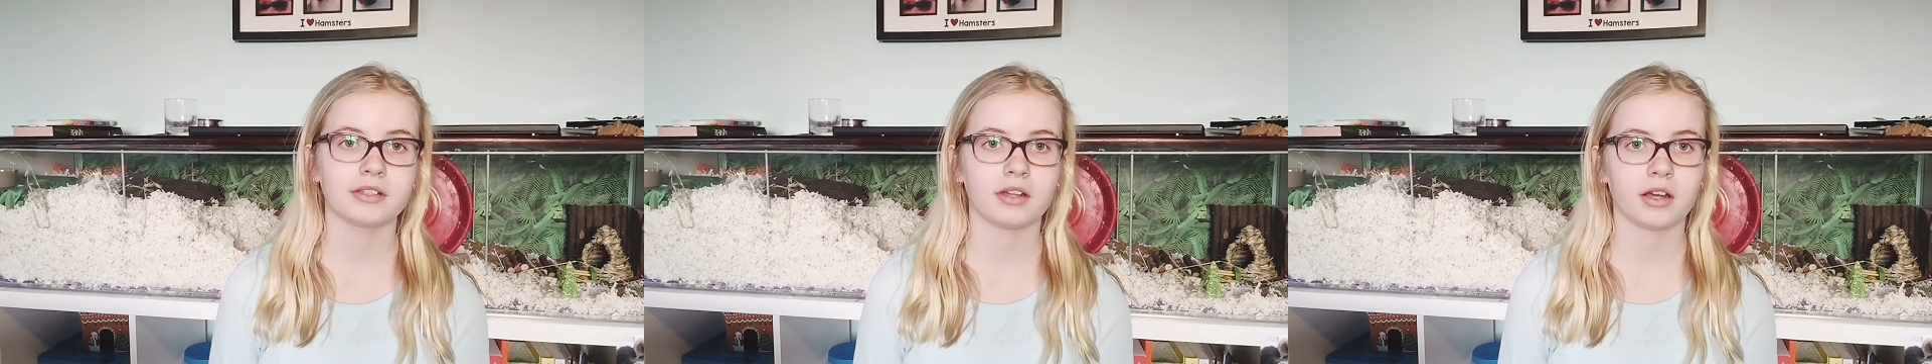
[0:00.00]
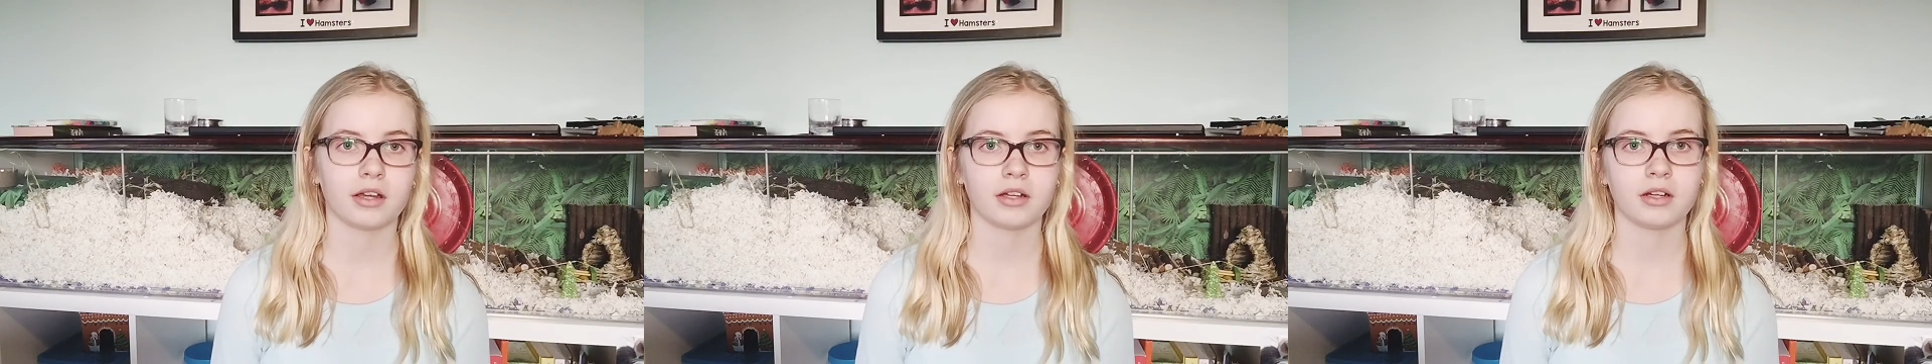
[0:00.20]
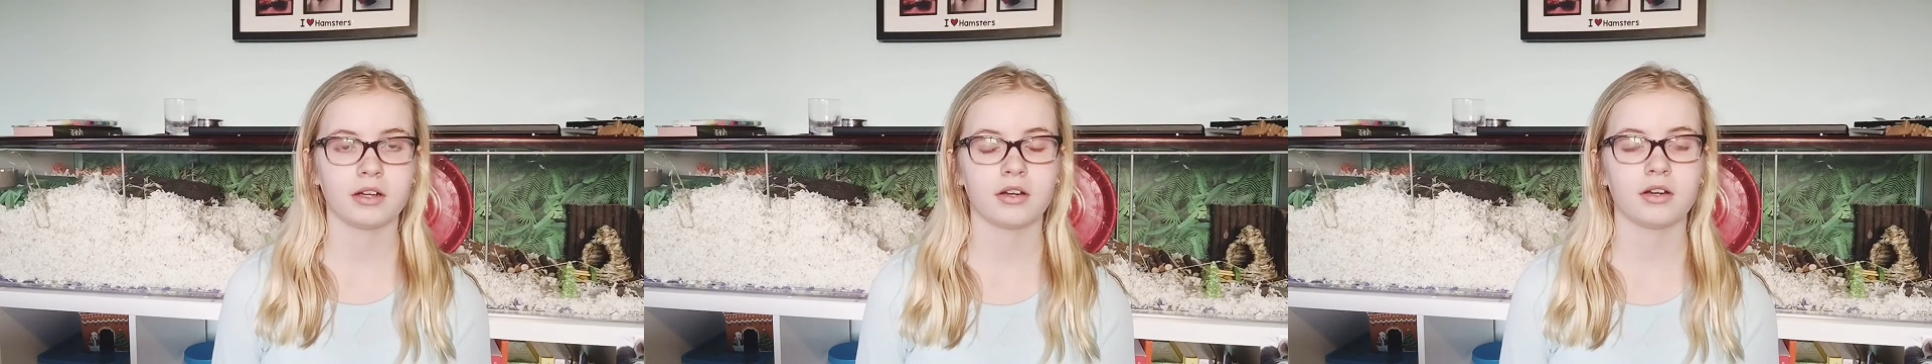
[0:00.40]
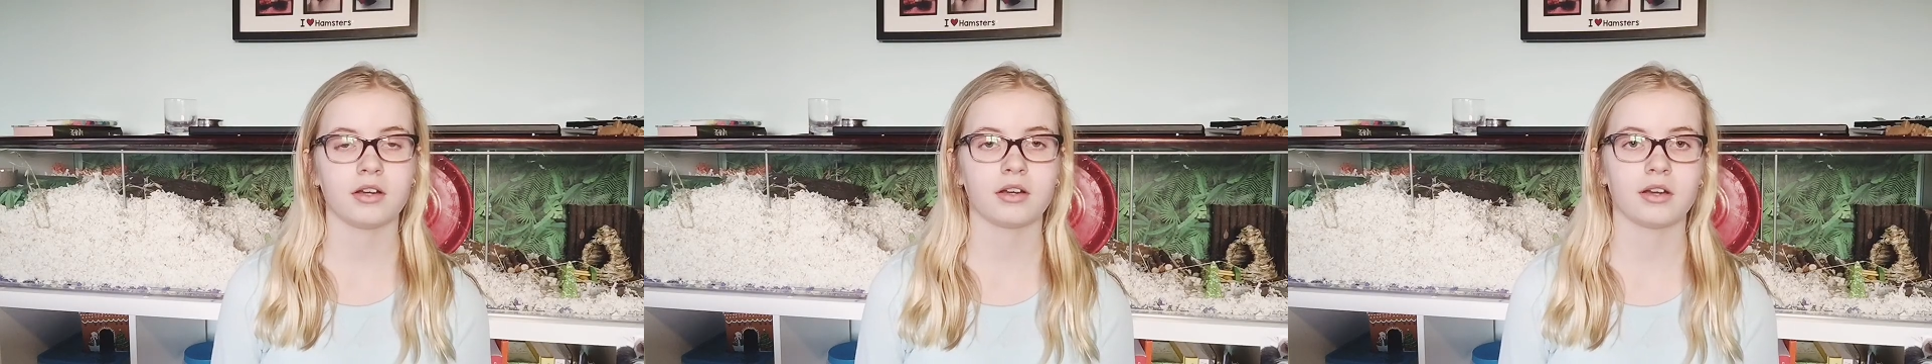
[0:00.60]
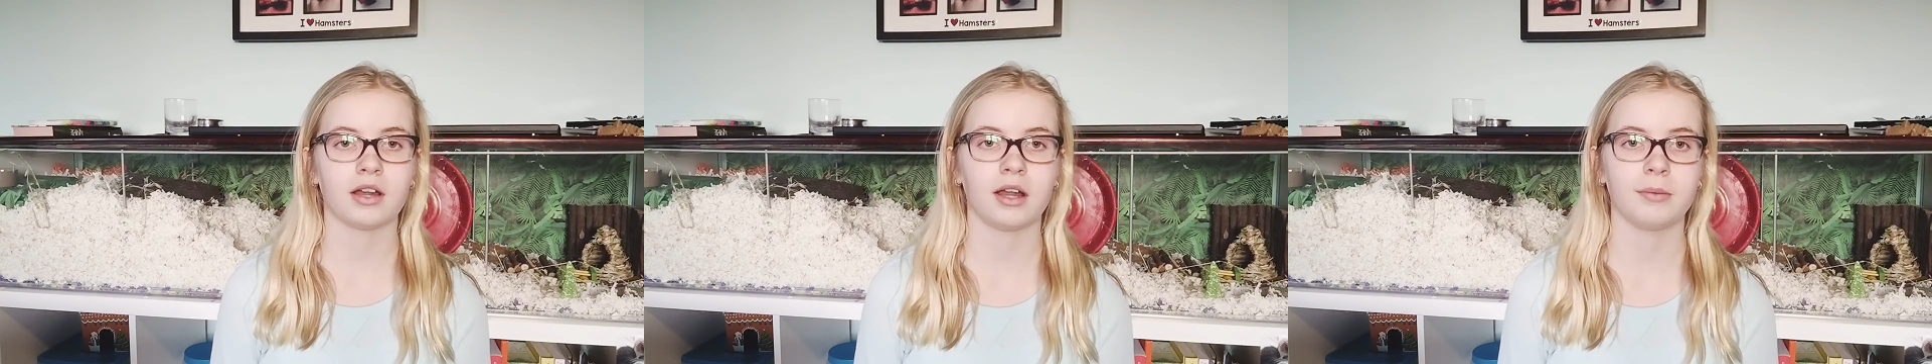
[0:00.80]
not going to hurt
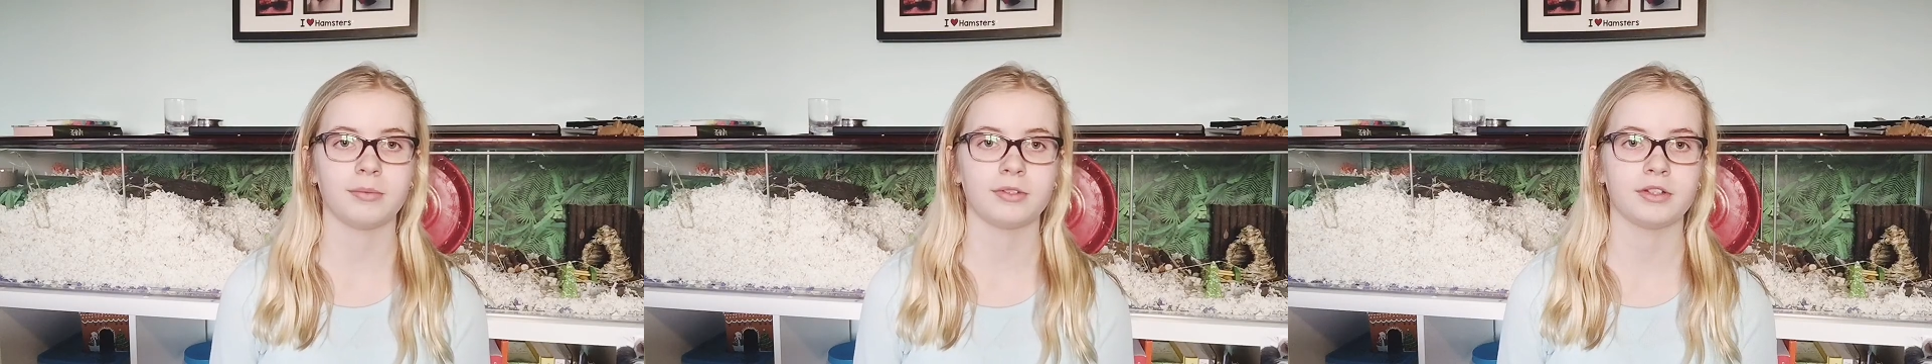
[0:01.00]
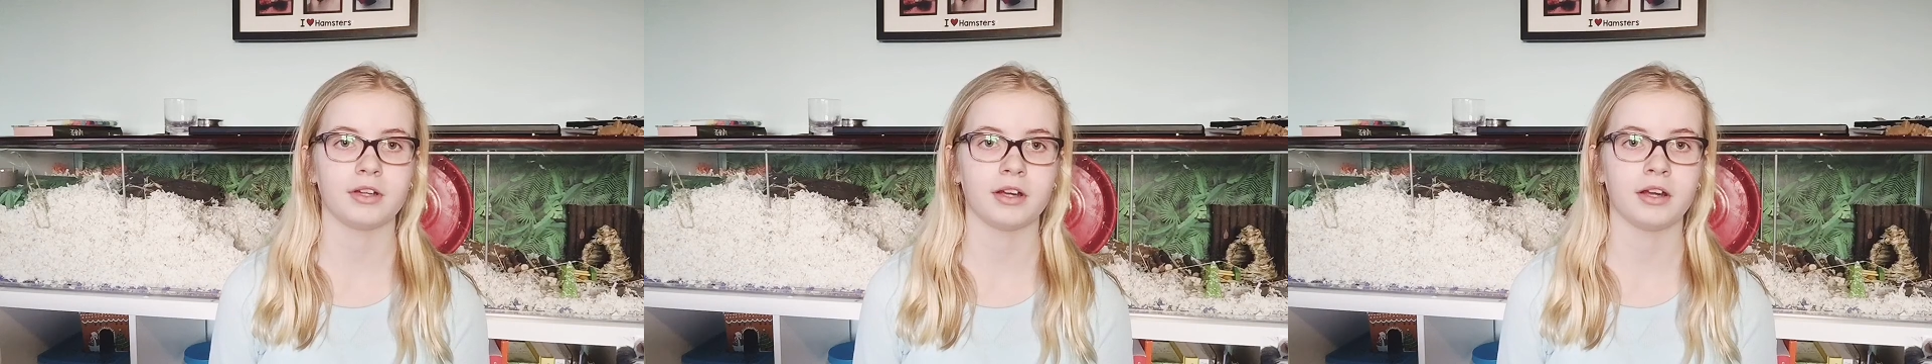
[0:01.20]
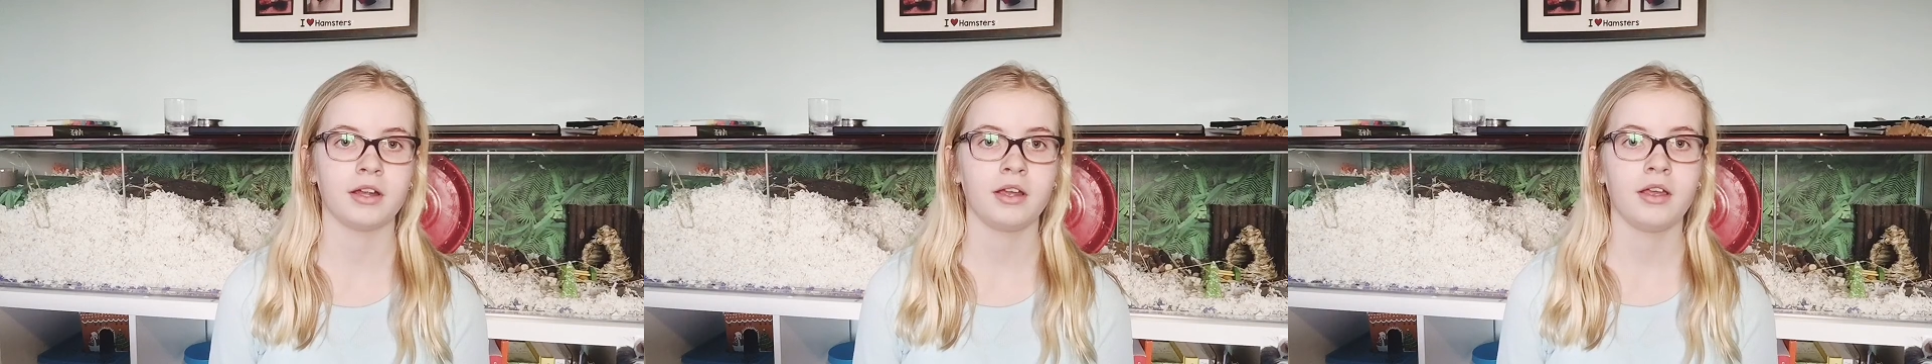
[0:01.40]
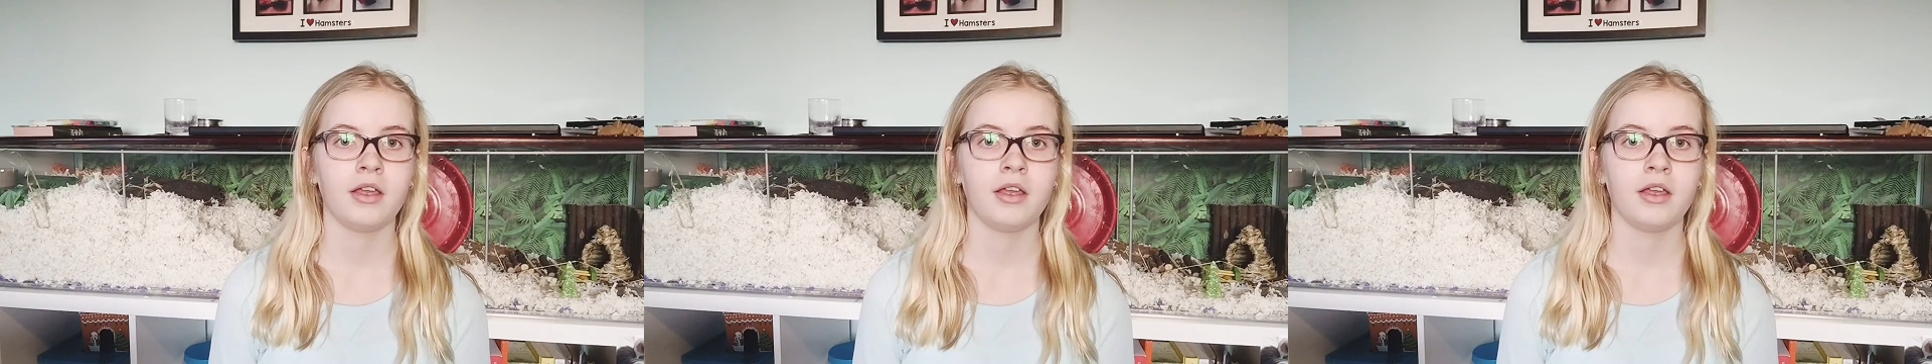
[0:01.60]
your hamster.